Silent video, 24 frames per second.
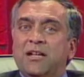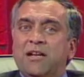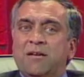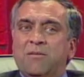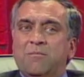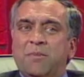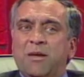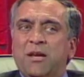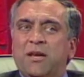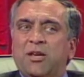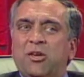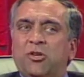
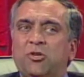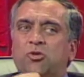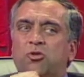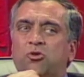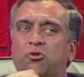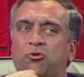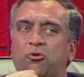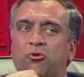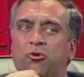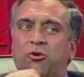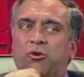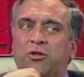making
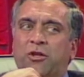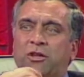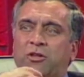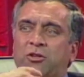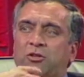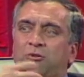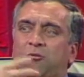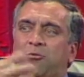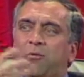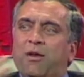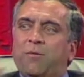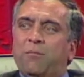sure that
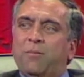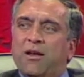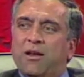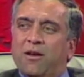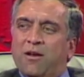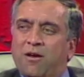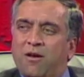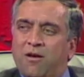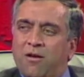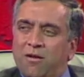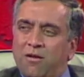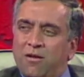you are being
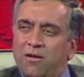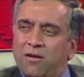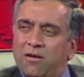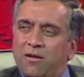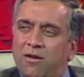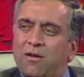heard.